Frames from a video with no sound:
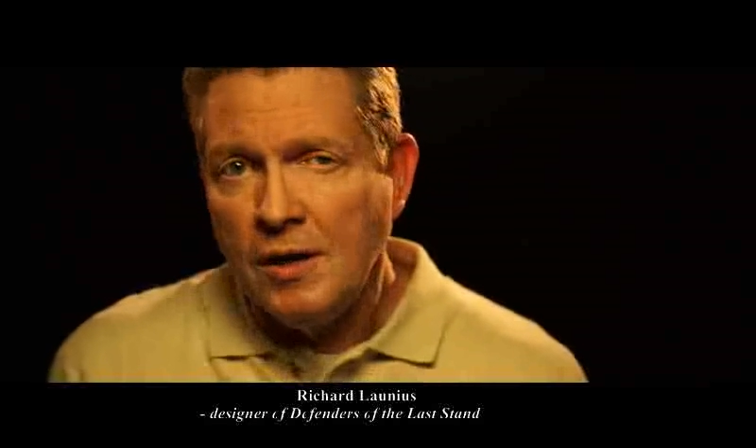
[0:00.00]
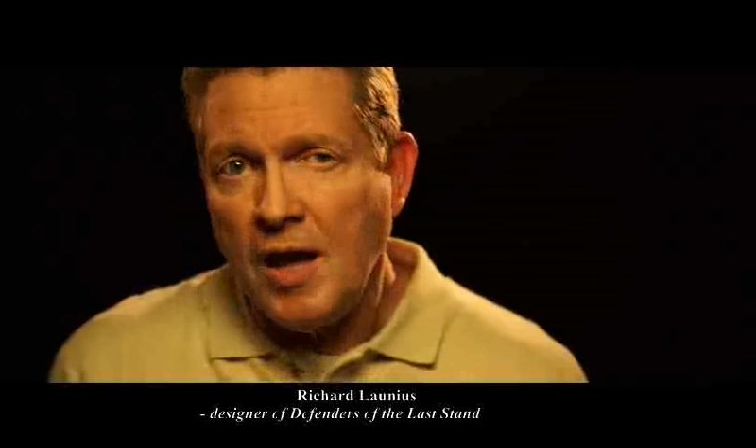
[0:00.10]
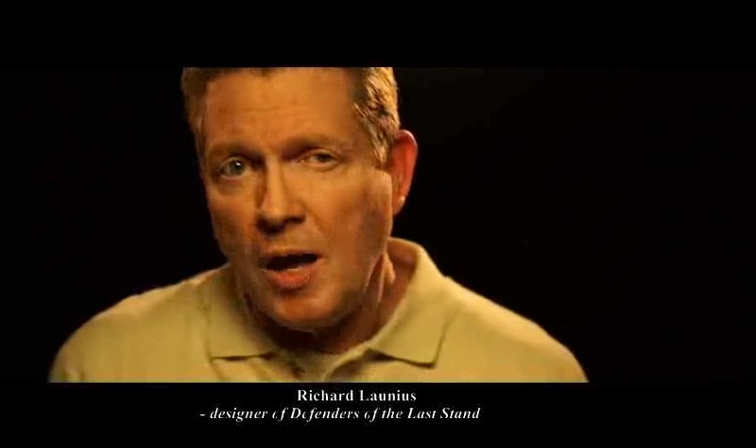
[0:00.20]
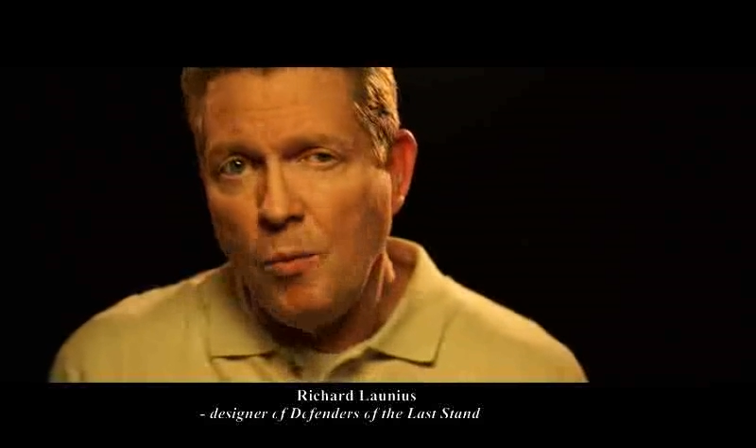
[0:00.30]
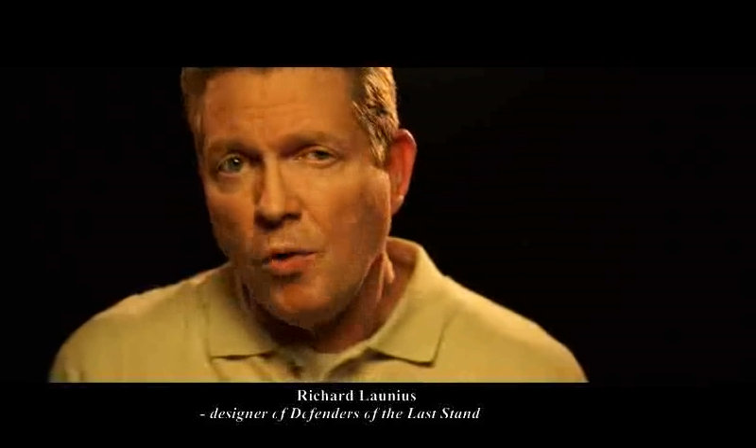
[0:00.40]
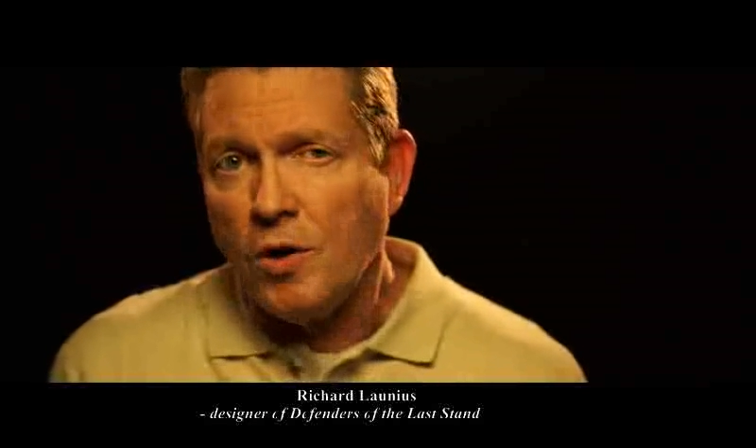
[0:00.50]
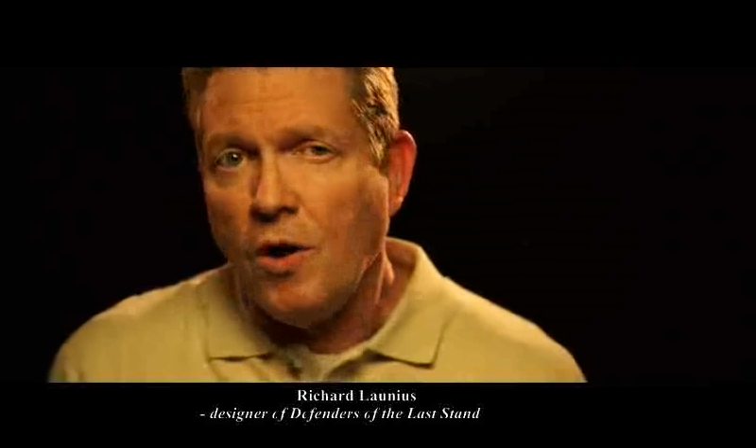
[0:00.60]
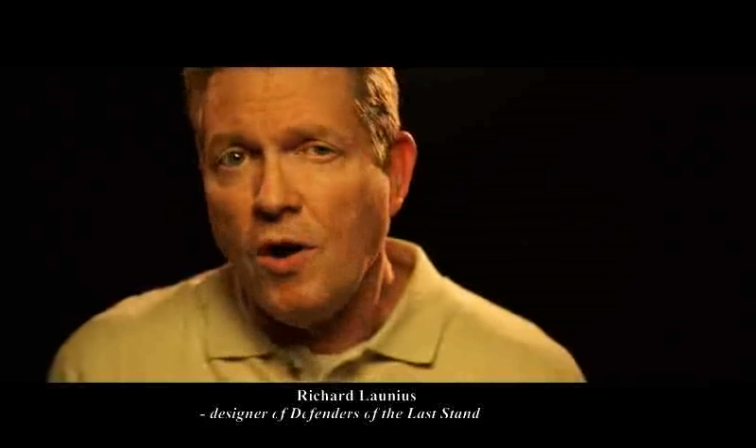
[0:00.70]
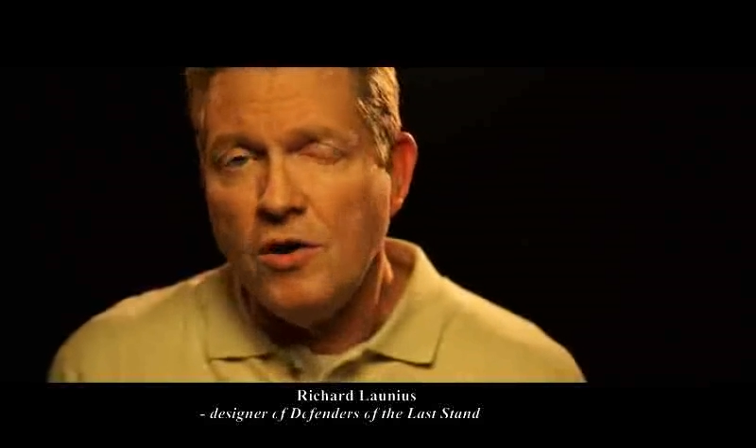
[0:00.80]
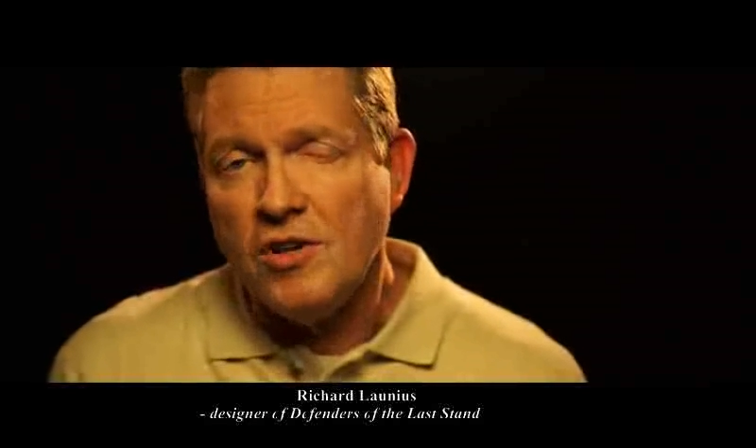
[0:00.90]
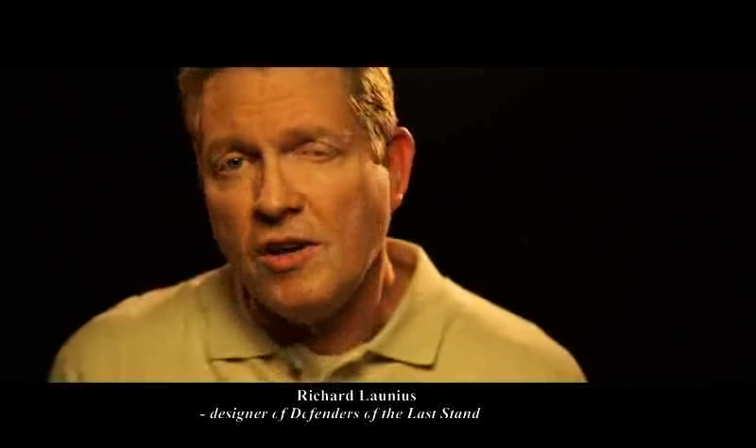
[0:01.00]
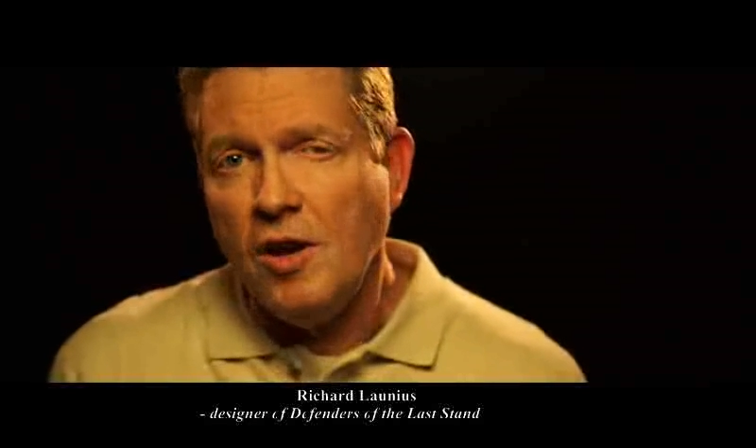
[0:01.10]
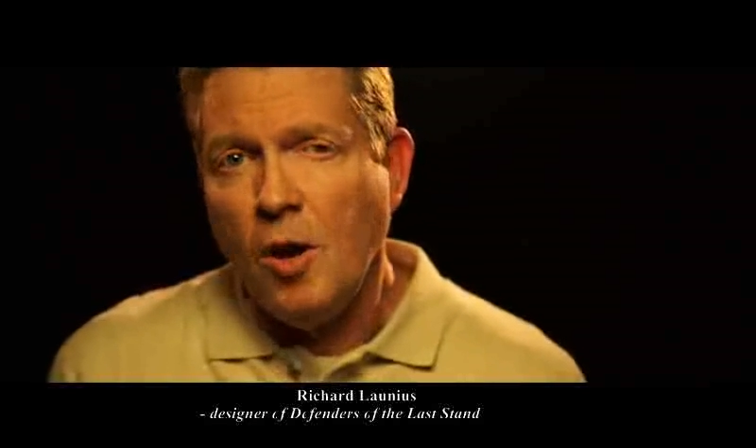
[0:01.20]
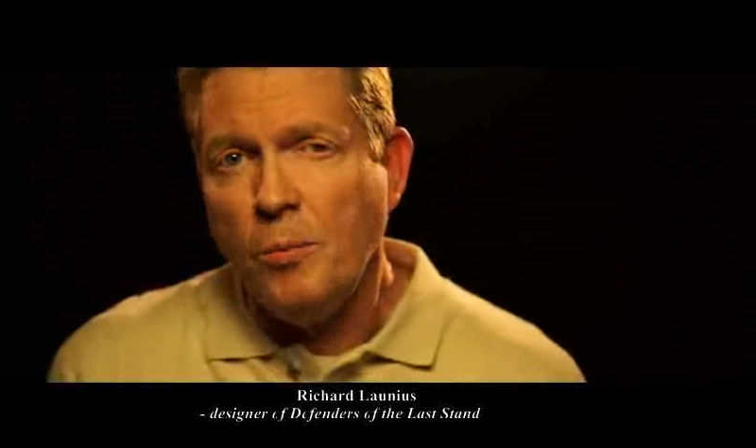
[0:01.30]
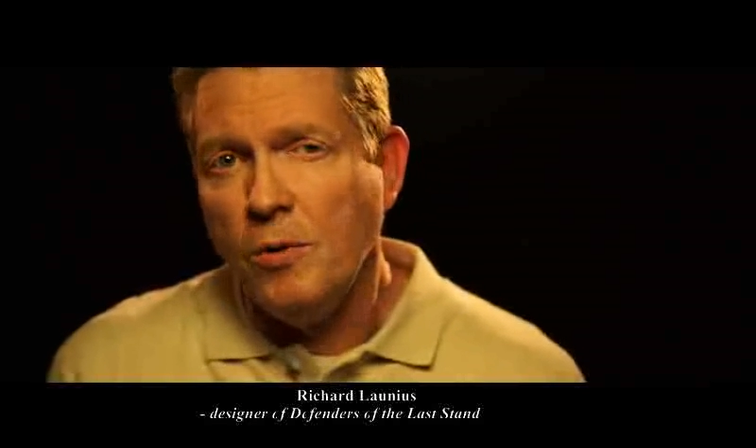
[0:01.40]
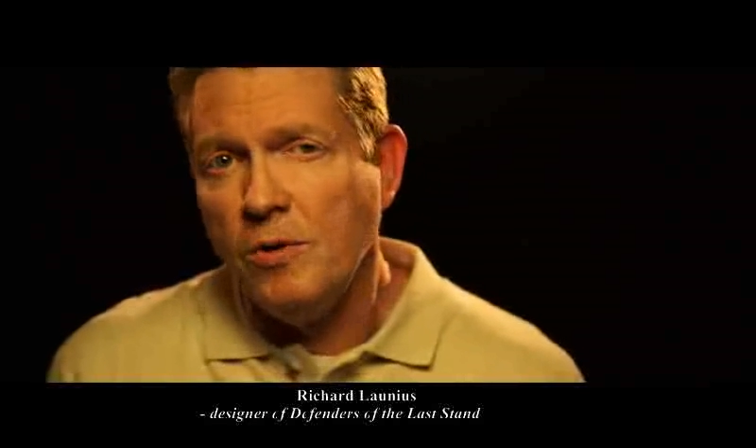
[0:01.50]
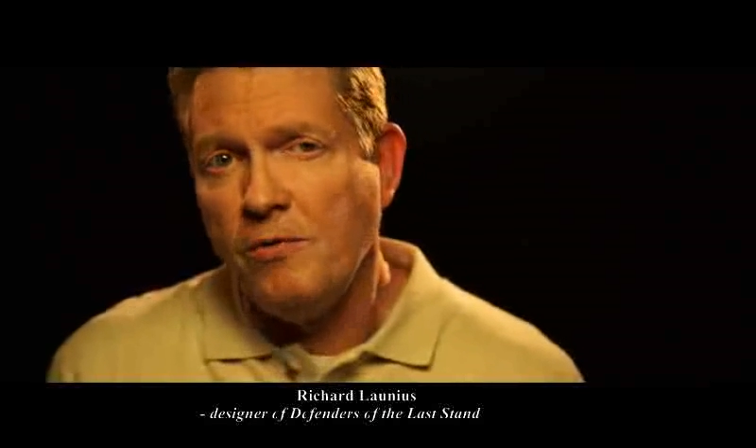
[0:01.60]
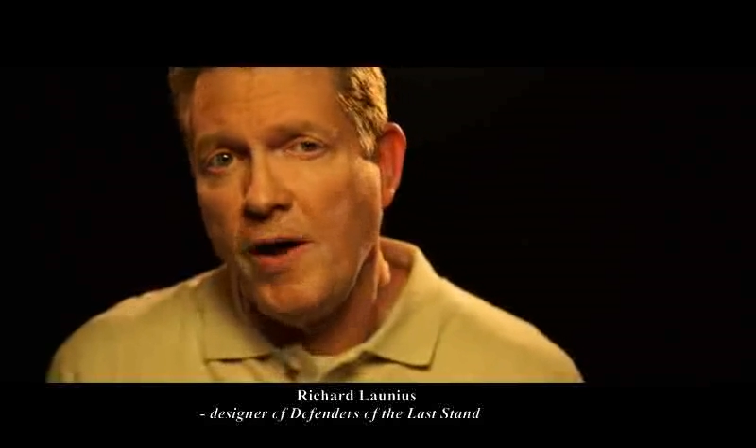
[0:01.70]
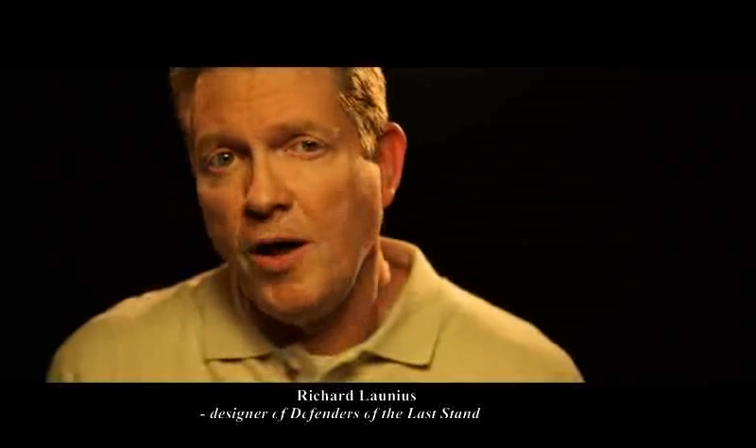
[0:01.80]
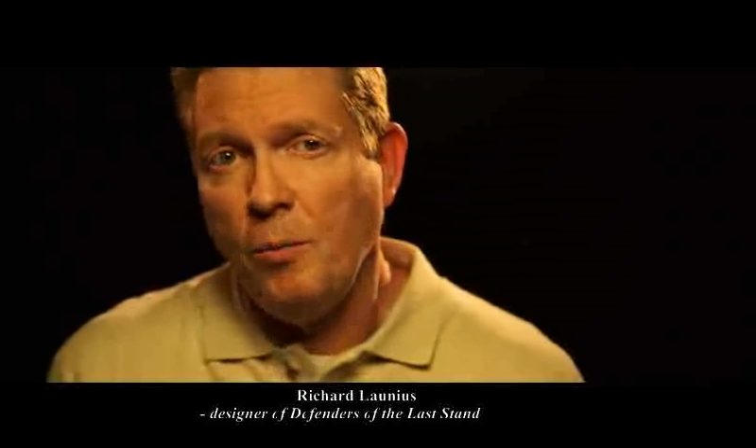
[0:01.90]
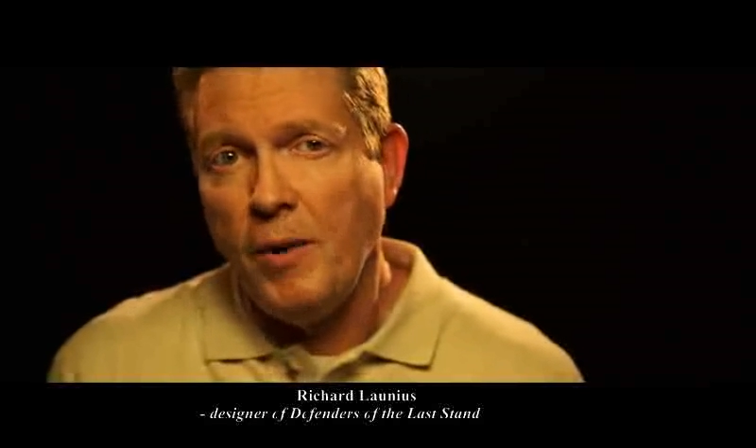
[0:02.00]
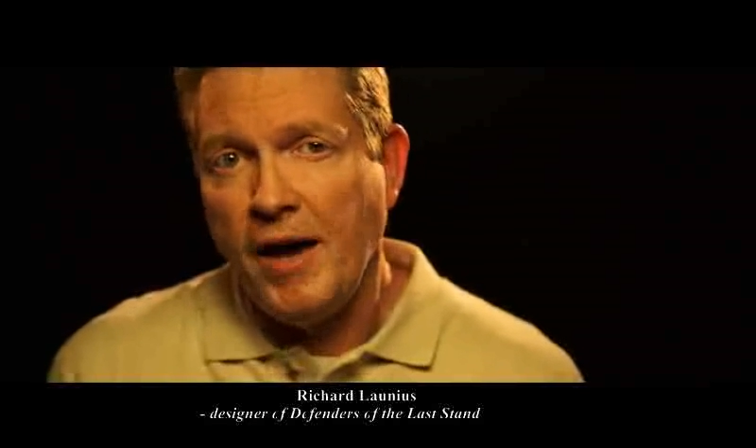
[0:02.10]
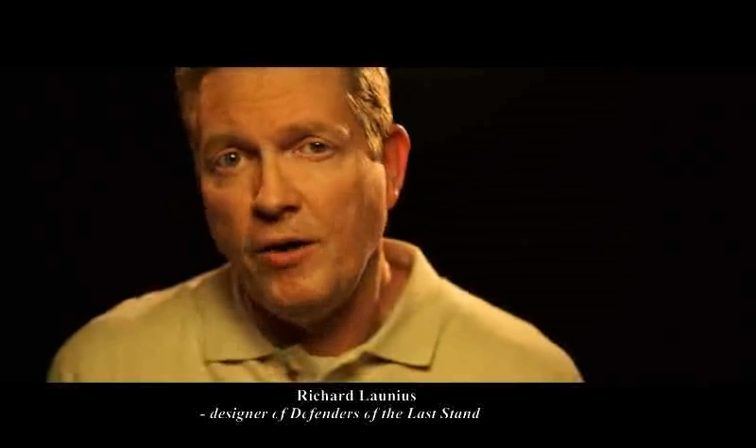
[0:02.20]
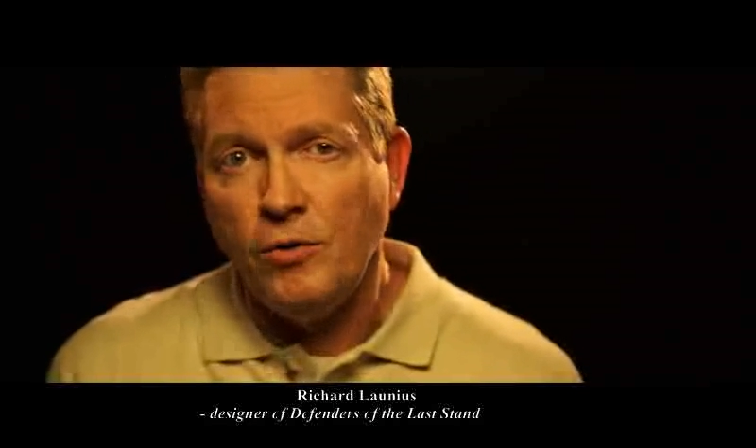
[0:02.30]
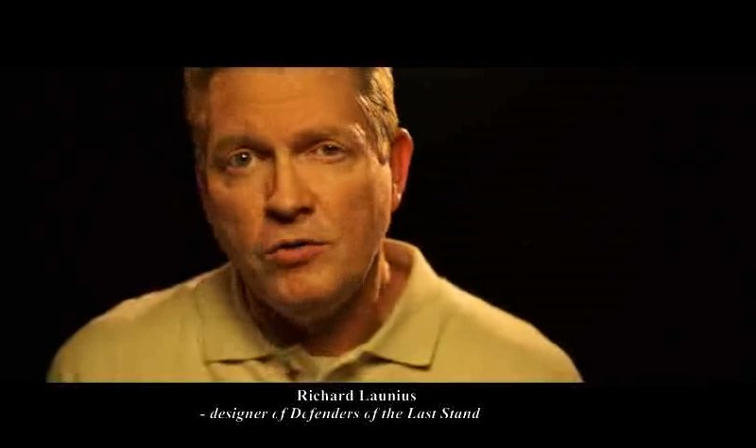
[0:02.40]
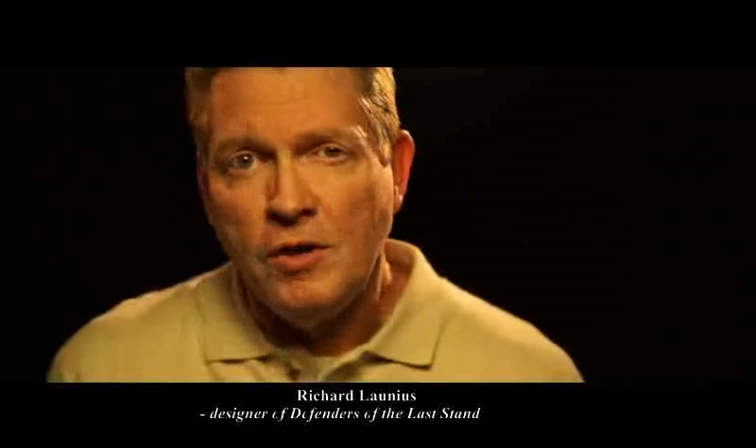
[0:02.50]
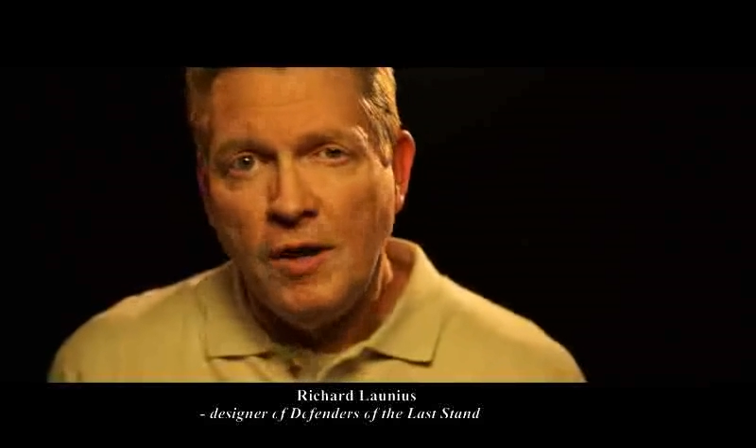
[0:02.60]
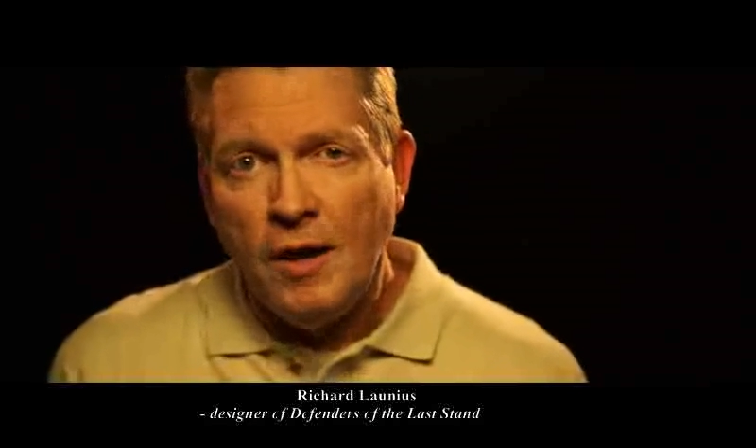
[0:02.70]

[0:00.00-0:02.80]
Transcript: gain more cards that can help you in the final battles.